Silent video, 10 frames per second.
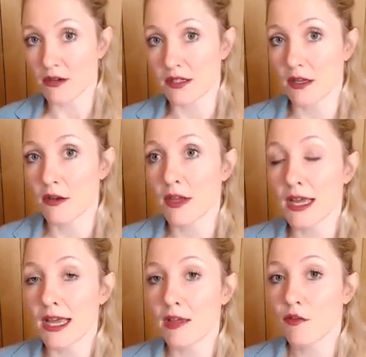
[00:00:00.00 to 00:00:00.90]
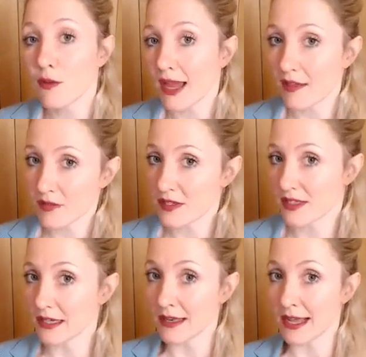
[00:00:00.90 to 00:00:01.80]
So if you haven't
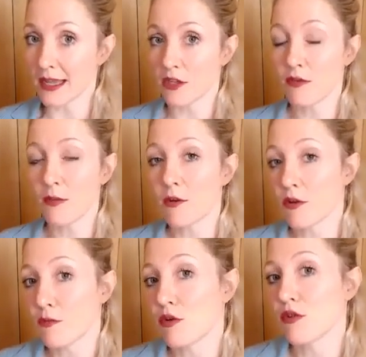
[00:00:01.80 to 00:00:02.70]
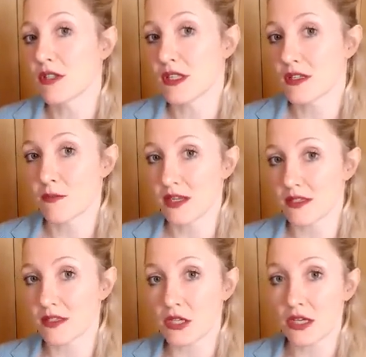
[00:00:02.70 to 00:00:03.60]
seen that, you might want to pause this
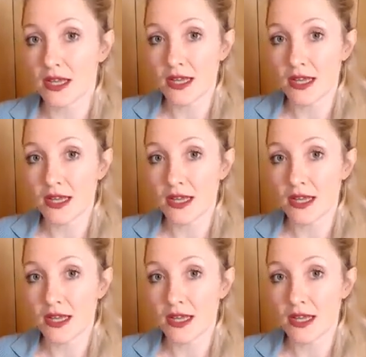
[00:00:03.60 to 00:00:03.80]
message.